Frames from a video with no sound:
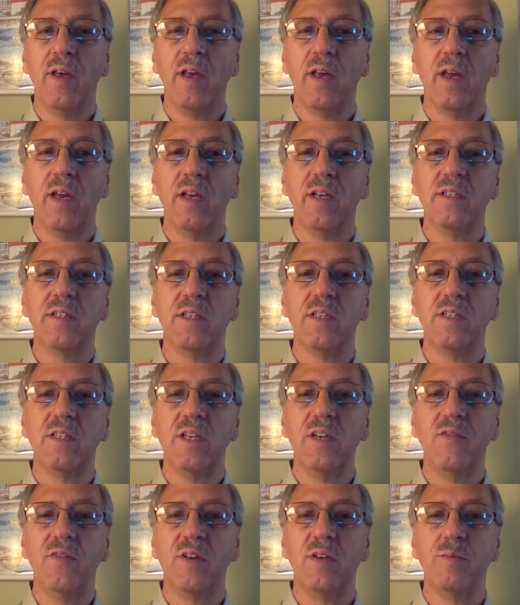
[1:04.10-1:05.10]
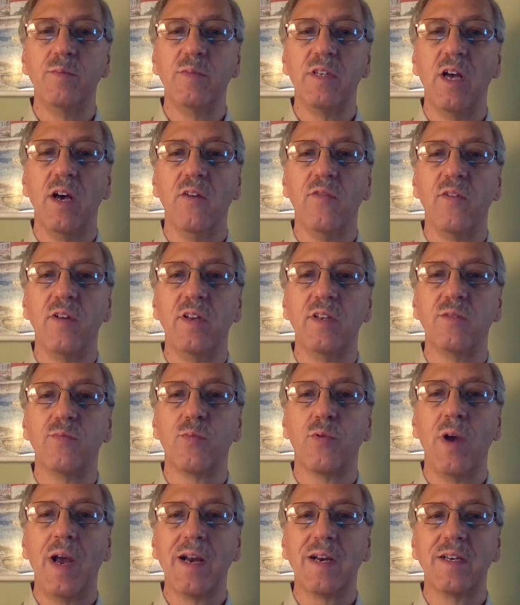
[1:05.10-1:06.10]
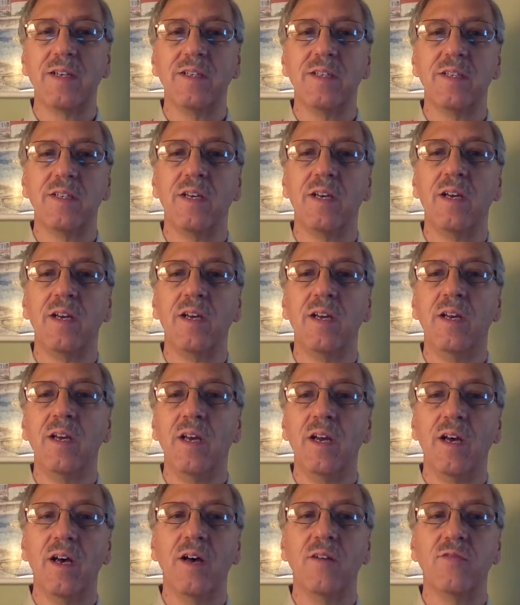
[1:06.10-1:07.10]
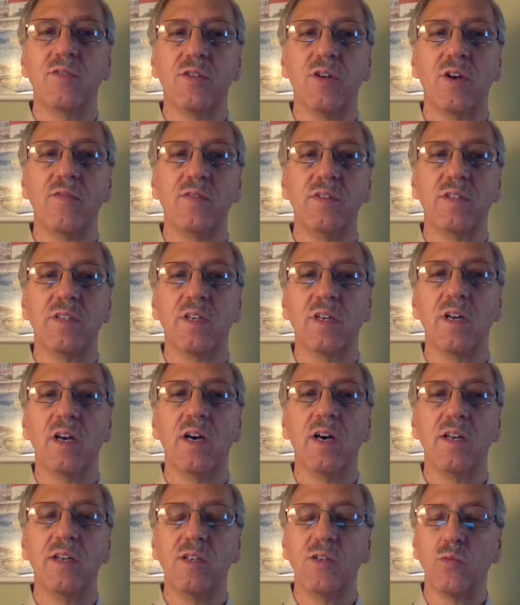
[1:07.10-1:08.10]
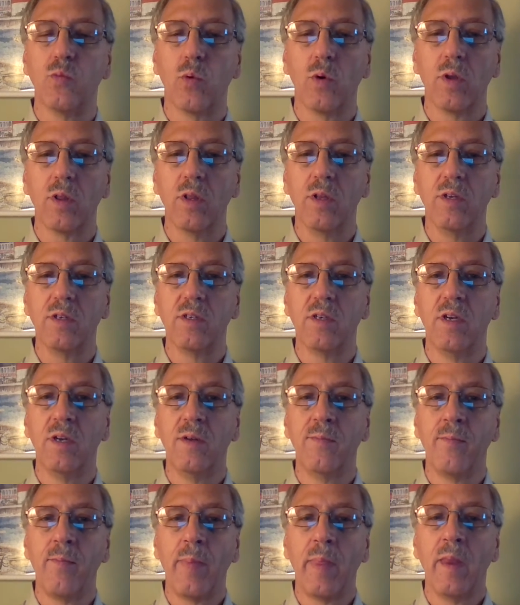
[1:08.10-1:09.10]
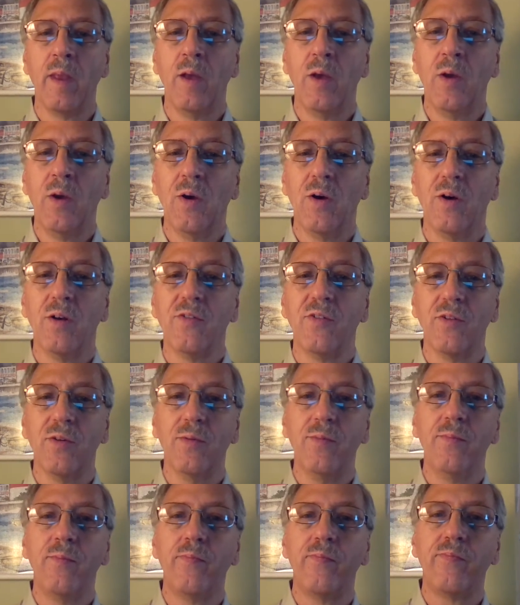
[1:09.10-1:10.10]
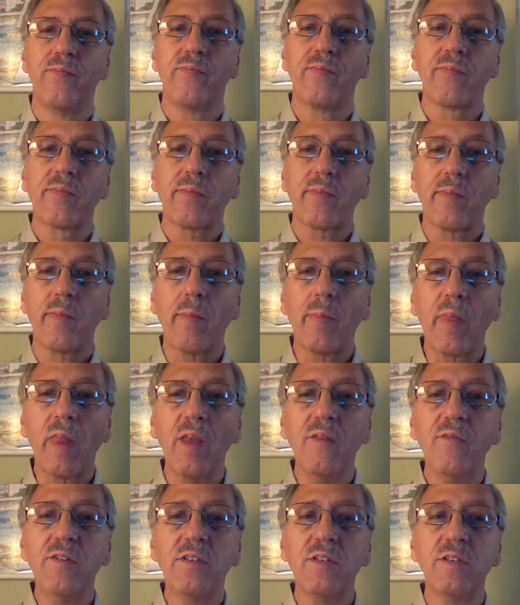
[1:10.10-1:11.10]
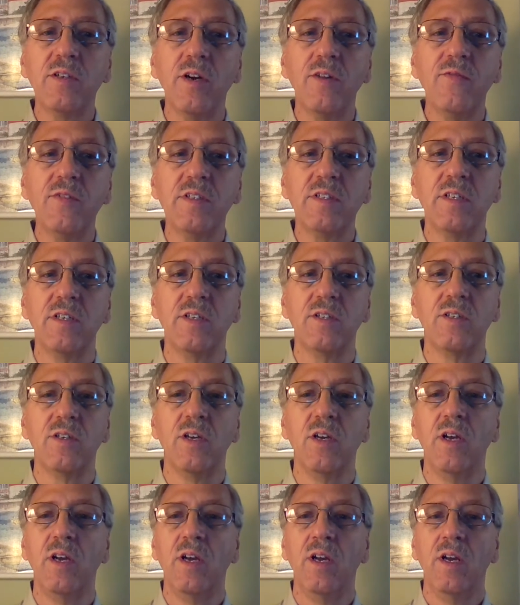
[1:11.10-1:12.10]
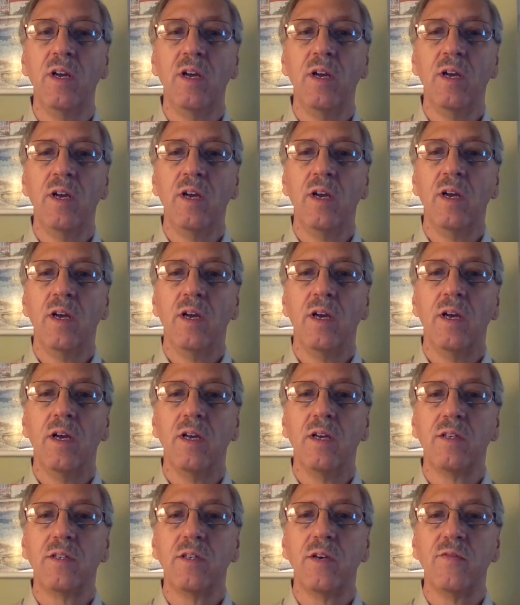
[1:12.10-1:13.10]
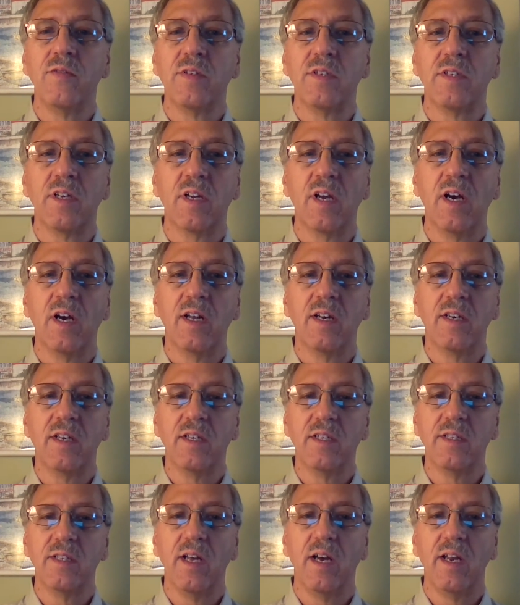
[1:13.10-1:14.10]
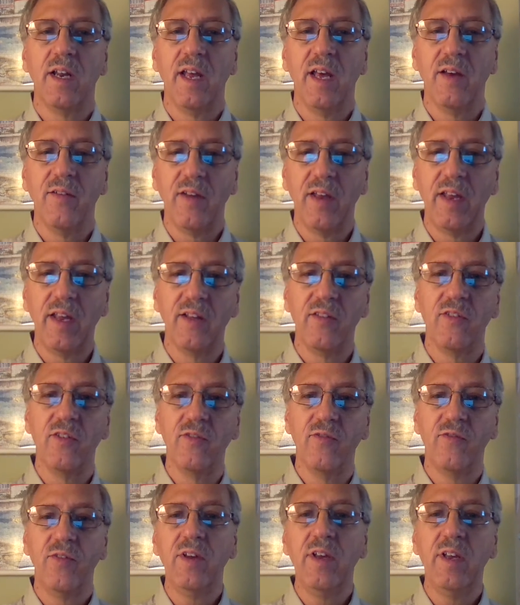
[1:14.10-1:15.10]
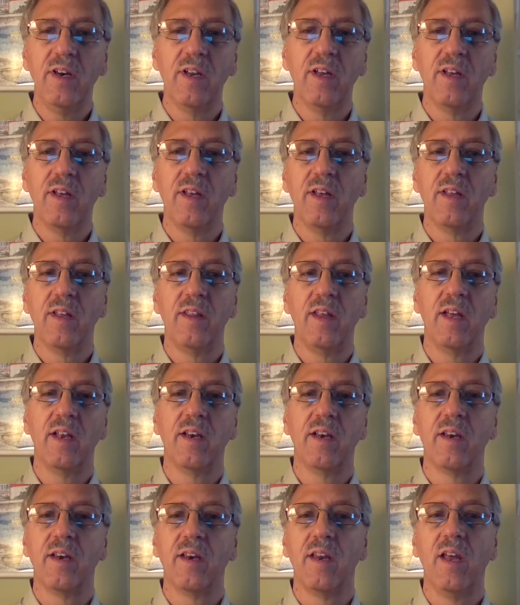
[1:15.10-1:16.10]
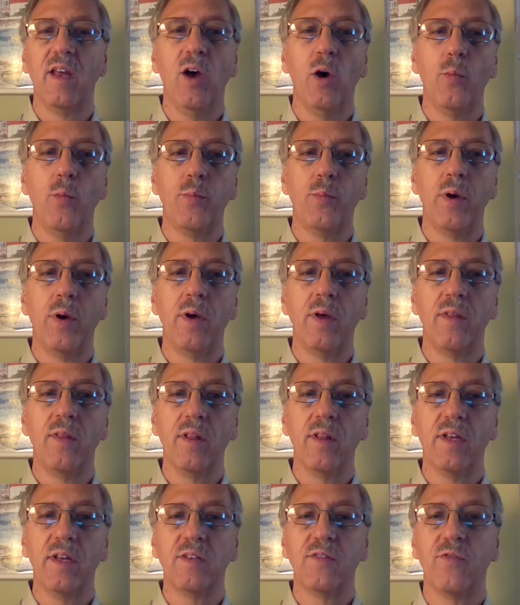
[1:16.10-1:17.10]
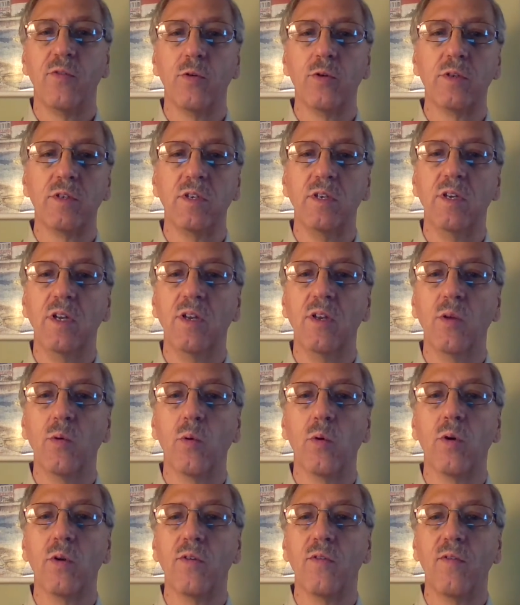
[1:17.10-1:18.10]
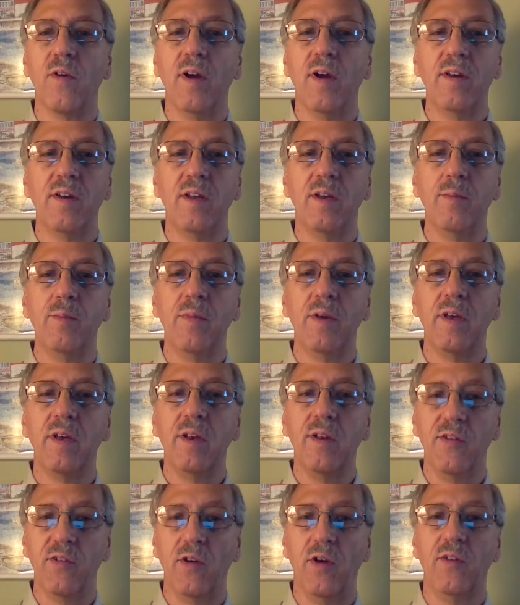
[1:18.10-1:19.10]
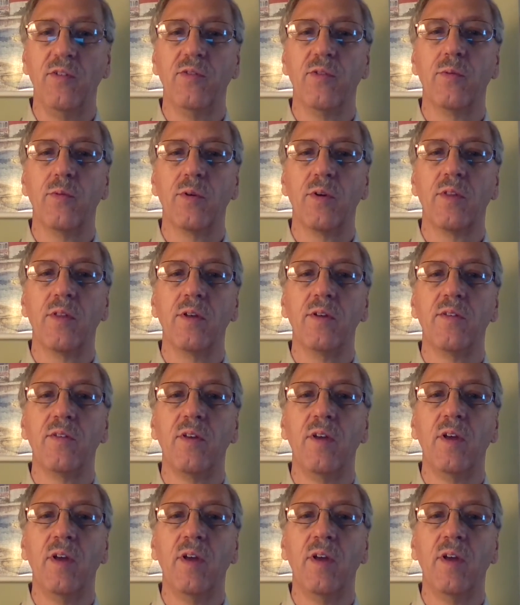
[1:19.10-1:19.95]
he is deceiving himself, and his practice of service to God is worthless. Also, if his service to God does not have hands and feet that help the less fortunate of the world around him, it is also worthless.